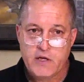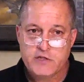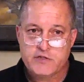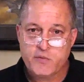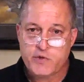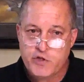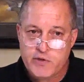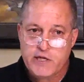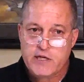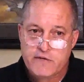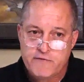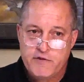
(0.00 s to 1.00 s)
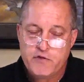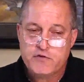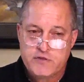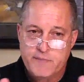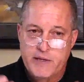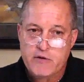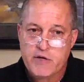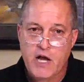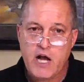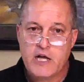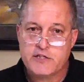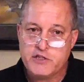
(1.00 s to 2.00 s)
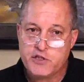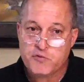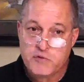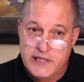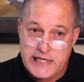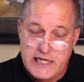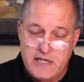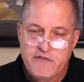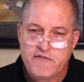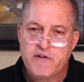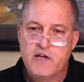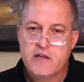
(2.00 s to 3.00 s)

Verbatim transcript: So when you get confused about God, do you leave?